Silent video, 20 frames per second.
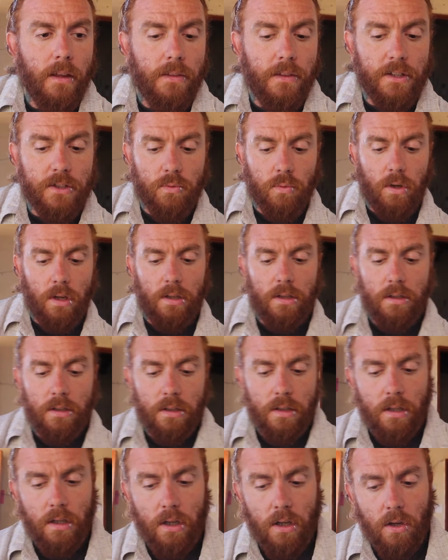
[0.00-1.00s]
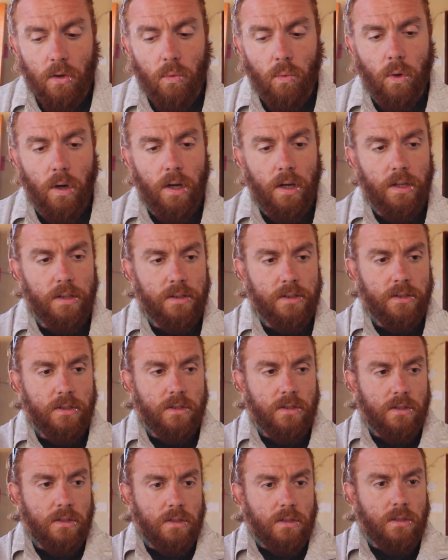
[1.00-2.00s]
This one was
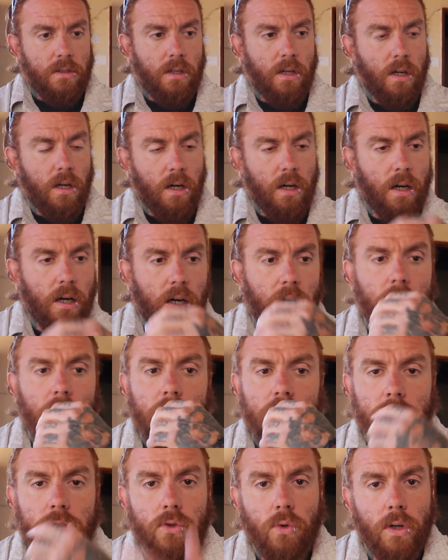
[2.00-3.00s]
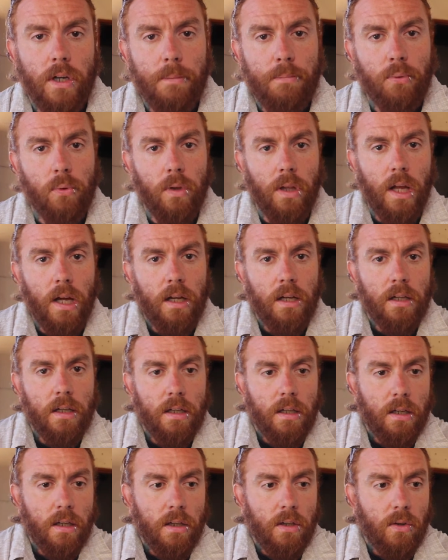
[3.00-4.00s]
20 pula,
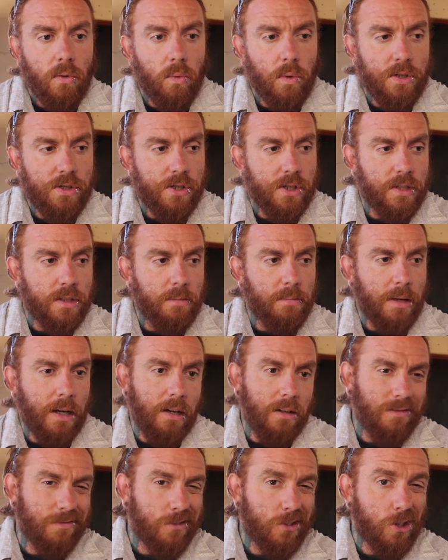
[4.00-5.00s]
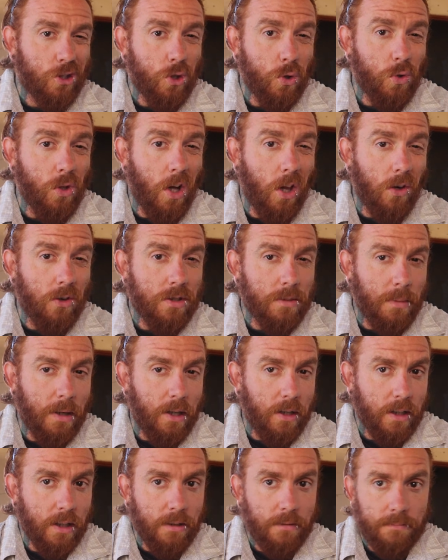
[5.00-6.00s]
which is about $2
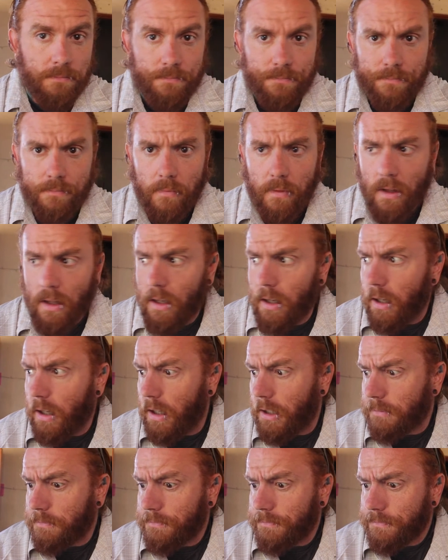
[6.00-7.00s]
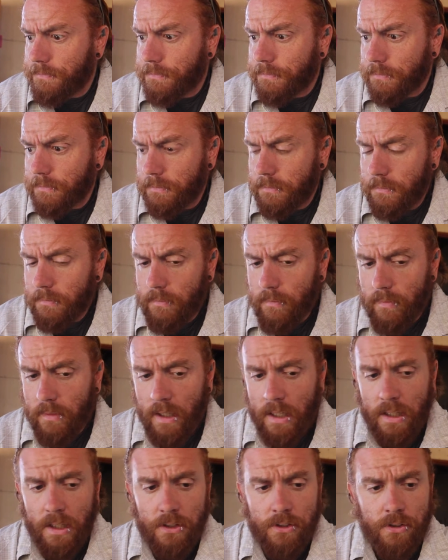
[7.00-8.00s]
American, and
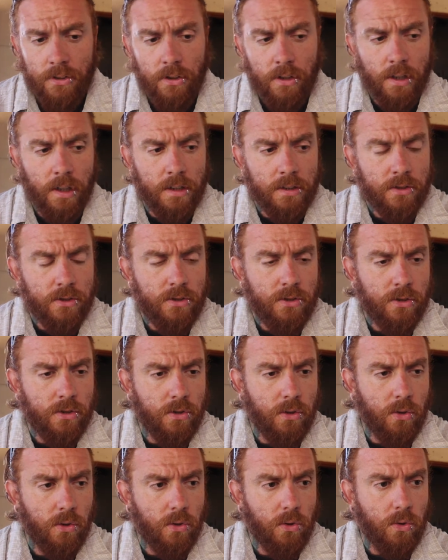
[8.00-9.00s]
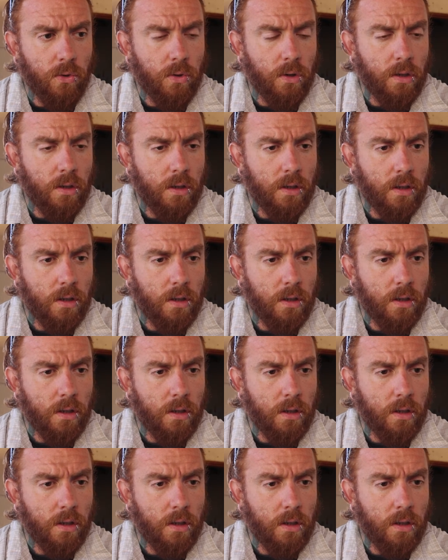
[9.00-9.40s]
it took us to,